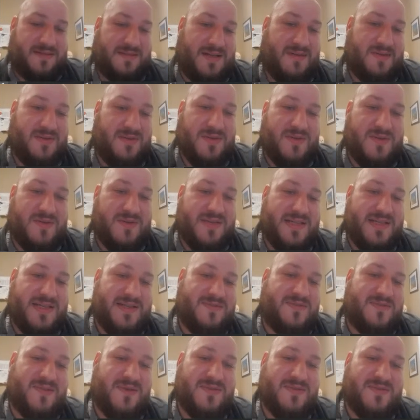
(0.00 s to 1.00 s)
I record these
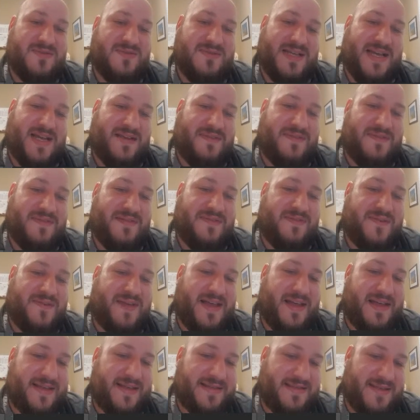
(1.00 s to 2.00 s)
vocals after the
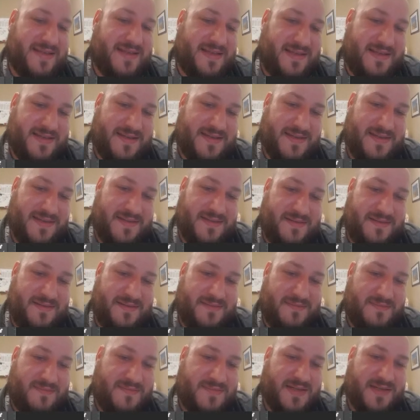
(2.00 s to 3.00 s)
fact
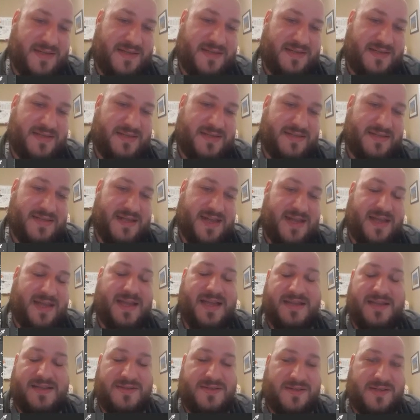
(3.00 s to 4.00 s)
because I
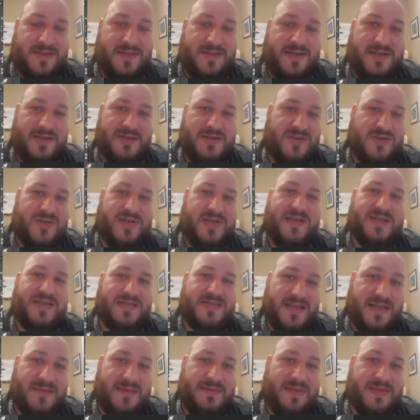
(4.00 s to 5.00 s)
can't talk and draw at the
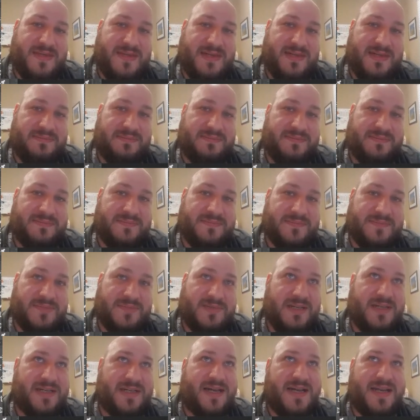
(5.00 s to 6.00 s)
same time.
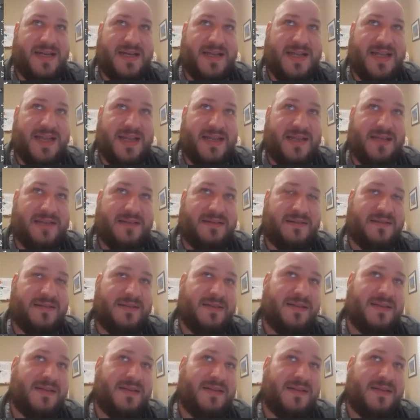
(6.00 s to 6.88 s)
Well, I kind of can